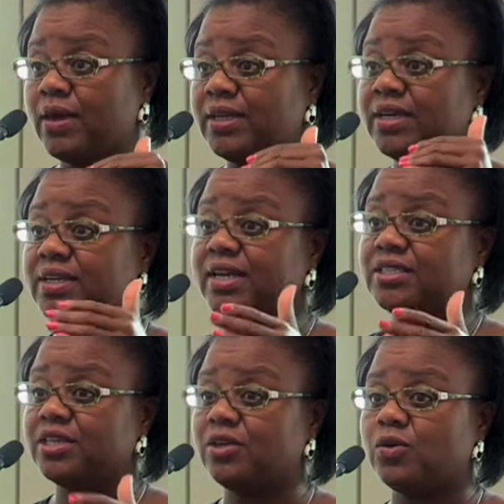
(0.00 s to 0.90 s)
and
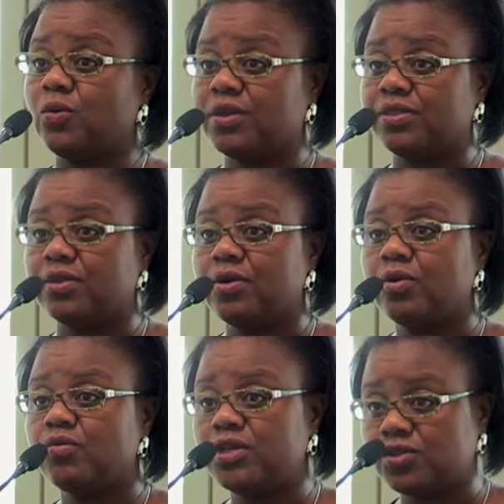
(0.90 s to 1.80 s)
connecting you with
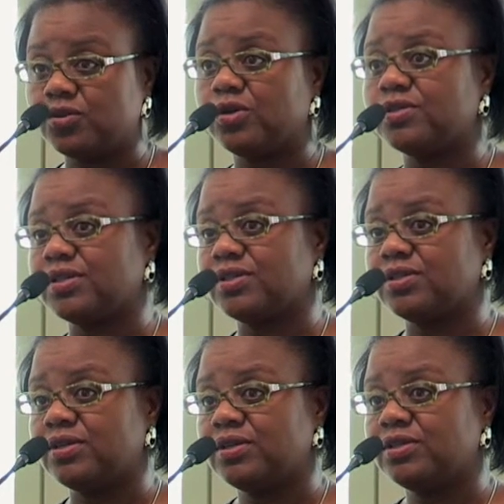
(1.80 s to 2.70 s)

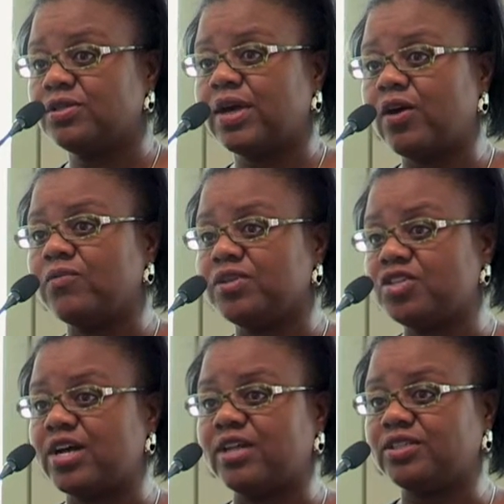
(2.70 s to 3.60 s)
resources to help the
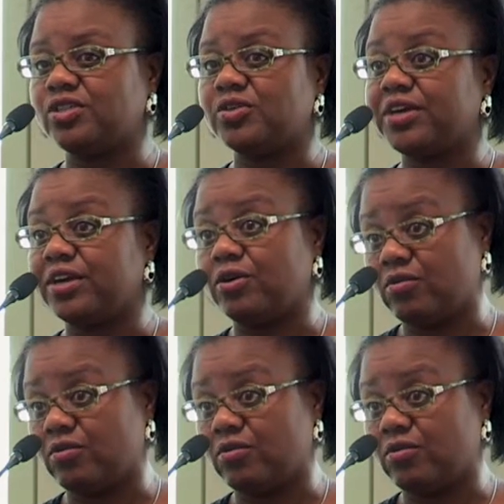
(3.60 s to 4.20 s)
child in your care